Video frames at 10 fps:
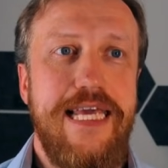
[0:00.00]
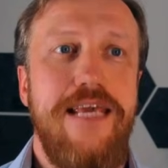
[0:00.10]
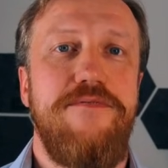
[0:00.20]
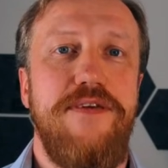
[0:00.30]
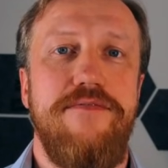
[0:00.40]

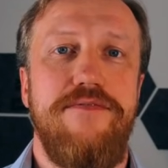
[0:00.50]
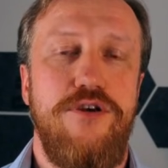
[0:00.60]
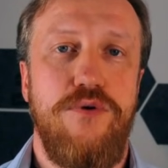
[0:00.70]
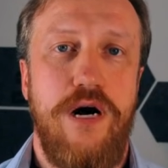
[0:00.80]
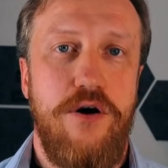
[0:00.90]
If even
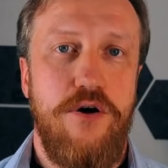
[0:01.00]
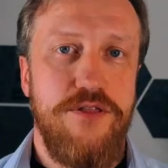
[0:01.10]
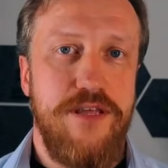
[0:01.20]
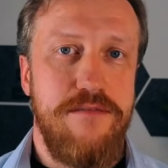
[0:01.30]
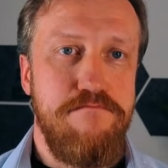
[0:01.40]
you are
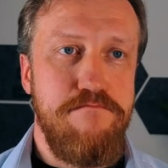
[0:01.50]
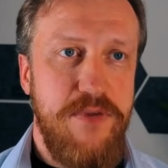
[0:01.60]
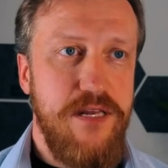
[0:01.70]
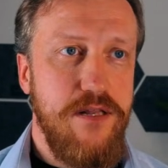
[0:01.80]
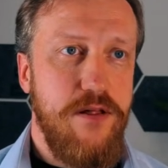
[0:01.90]
on the
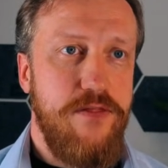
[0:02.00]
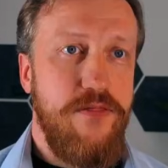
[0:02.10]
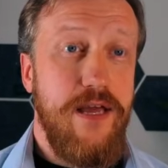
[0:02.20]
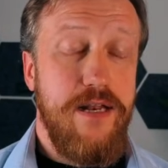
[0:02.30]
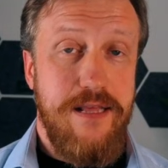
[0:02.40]
middle of
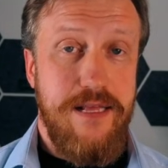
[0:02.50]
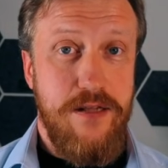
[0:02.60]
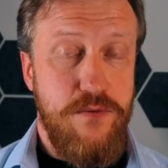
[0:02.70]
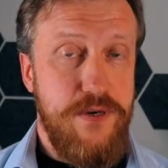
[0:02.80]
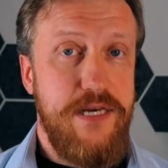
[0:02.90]
that
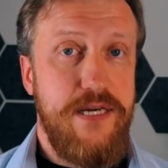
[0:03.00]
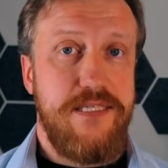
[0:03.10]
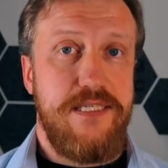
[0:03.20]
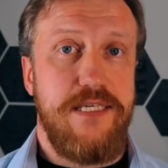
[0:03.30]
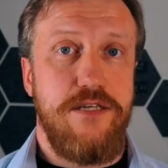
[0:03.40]
already
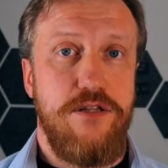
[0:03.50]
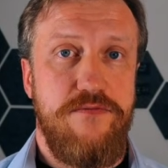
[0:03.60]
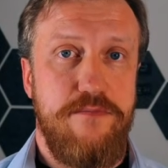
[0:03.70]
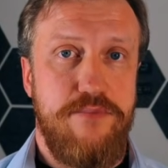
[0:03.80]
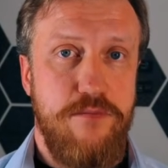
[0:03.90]
a signal
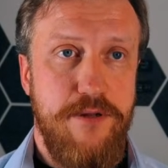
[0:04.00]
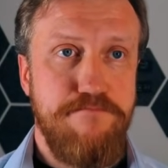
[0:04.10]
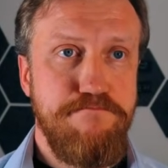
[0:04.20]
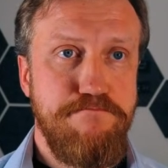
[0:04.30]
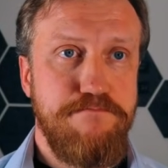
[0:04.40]
of a
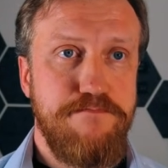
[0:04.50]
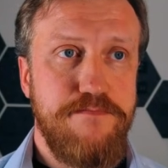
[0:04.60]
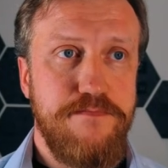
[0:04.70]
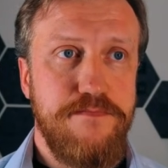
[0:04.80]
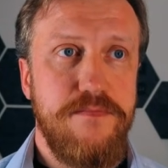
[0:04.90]
problem,
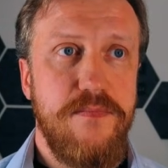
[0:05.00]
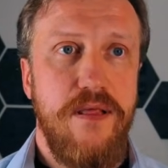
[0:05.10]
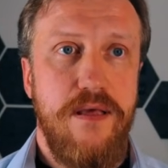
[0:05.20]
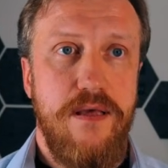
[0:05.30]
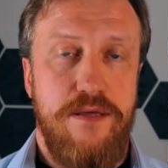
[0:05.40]

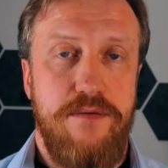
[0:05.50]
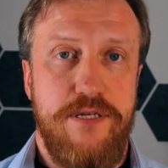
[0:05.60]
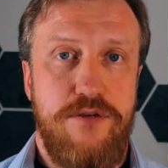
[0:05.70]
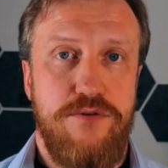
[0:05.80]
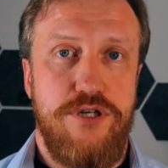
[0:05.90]

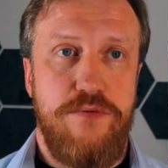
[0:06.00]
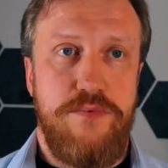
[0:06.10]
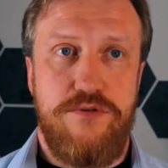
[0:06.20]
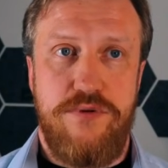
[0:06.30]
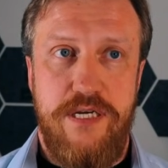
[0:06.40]
but usually
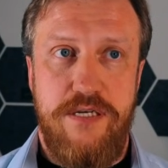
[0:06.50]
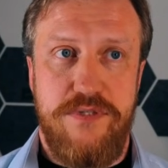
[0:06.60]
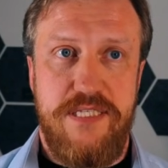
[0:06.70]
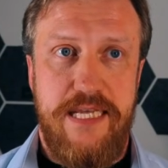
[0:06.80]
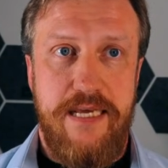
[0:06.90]
we try to
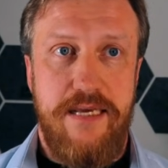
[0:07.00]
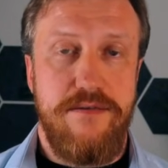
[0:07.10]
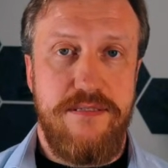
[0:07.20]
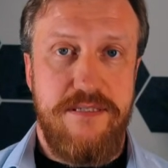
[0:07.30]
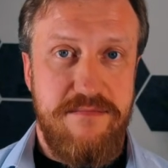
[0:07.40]

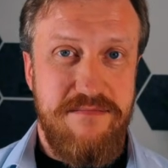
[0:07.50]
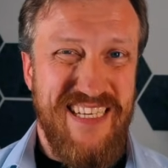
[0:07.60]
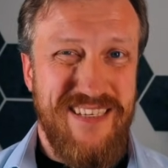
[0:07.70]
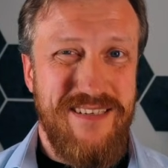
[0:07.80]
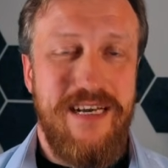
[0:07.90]
stay
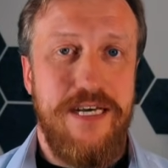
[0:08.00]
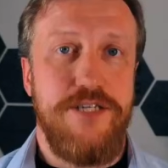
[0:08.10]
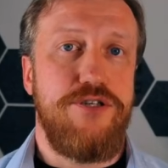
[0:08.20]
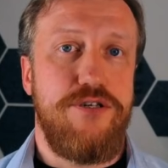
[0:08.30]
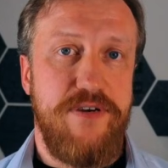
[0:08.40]
like
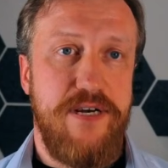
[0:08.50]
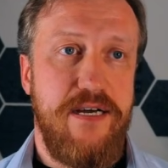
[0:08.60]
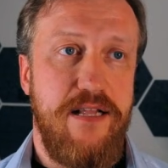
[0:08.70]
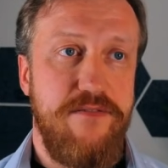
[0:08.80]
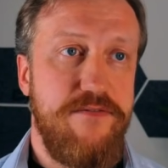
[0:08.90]
under the
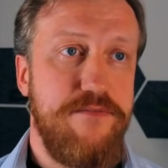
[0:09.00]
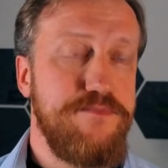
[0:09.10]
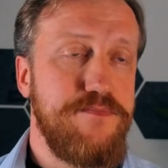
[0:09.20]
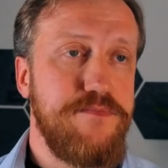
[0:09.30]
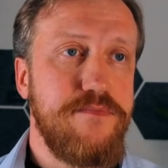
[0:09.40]
half,
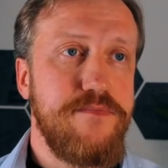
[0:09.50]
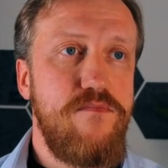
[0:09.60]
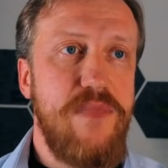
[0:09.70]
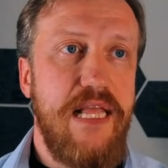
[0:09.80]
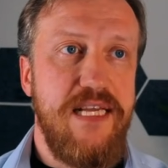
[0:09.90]

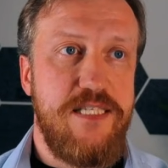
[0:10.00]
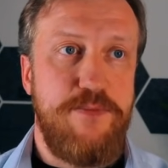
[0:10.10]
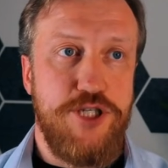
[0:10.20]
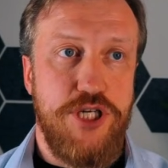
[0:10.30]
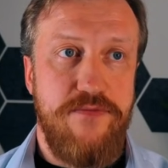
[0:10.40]

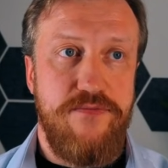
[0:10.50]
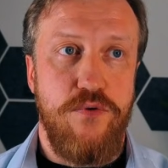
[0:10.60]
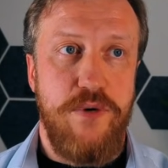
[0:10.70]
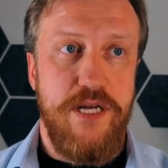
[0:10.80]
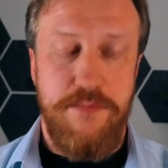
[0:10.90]
especially
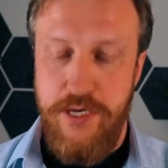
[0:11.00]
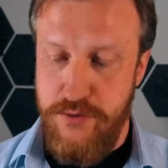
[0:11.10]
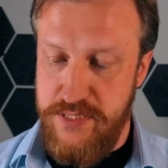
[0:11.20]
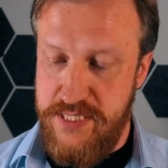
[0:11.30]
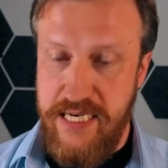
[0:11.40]
for 1
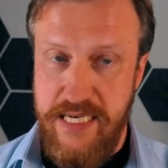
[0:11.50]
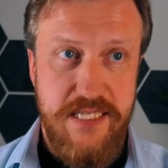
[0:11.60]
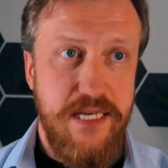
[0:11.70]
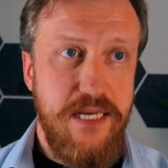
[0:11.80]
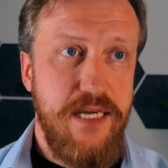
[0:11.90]
million size